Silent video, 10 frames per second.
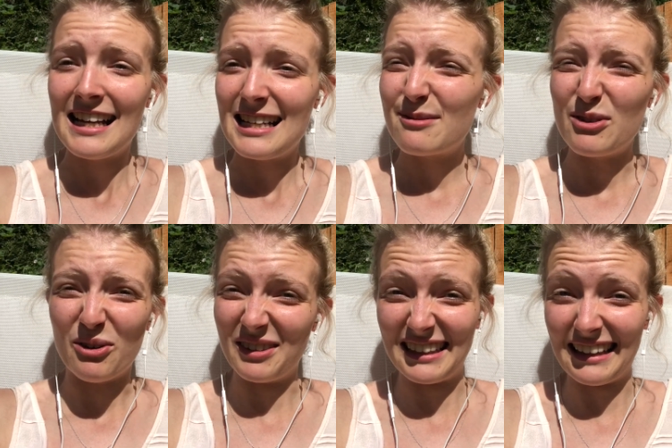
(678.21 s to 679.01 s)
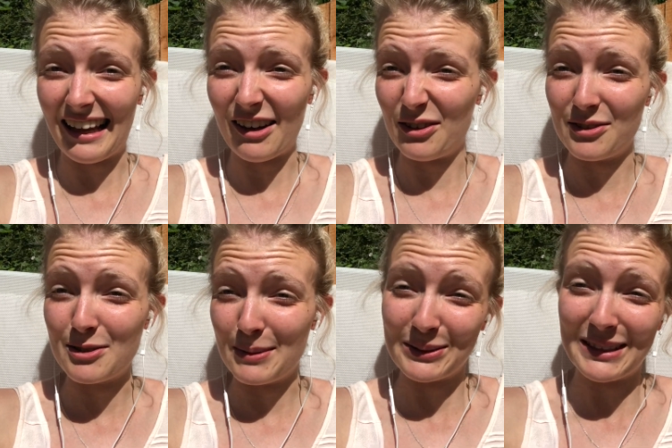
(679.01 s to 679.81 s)
it's not really that hot
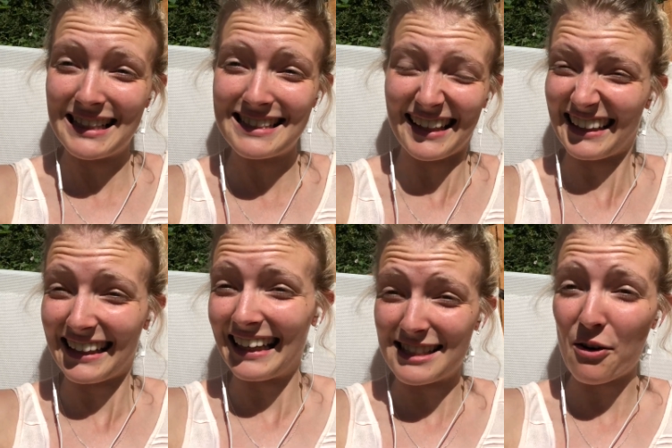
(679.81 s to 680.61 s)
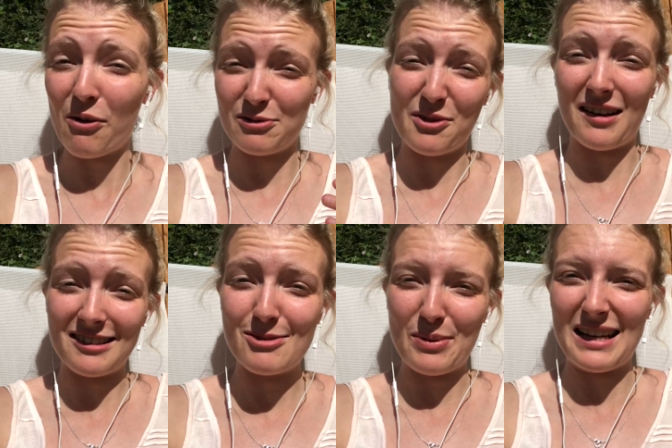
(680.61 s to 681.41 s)
to be honest like it's hot for
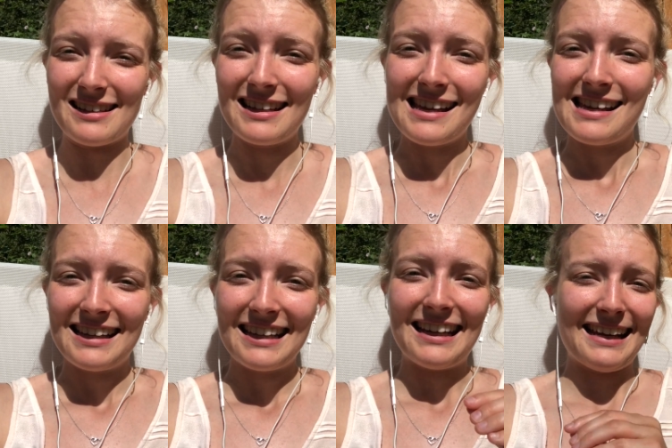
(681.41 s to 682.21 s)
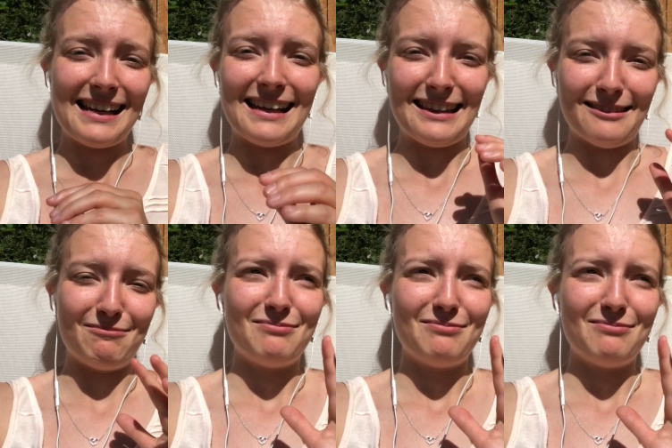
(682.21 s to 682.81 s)
us but in